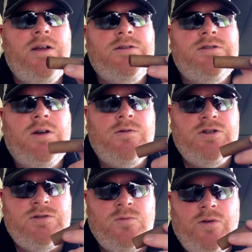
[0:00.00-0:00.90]
So
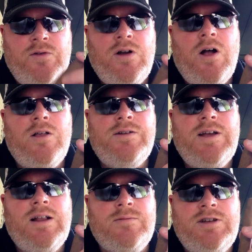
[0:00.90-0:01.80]
just if you call and
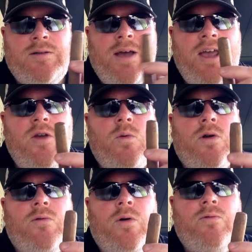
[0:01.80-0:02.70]
tell them, hey, you
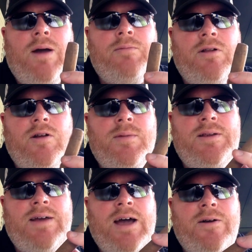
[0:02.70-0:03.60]
want it wrapped a little bit
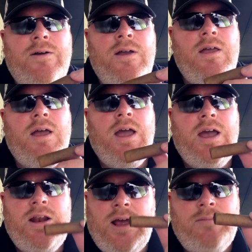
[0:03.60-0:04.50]
tighter,
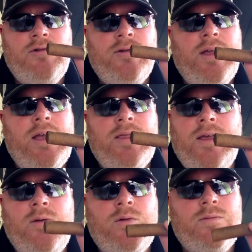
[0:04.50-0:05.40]
and I'm sure
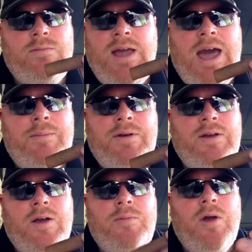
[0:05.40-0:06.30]
they will be happy to
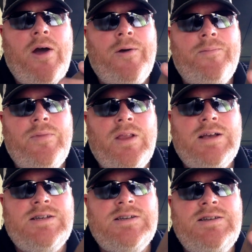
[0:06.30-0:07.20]
help you out. Like I
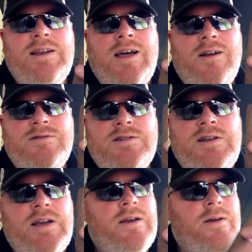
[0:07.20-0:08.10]
said, it's $10 a
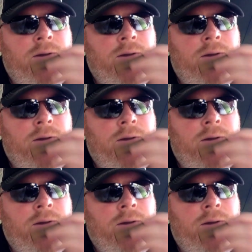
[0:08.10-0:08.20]
stick.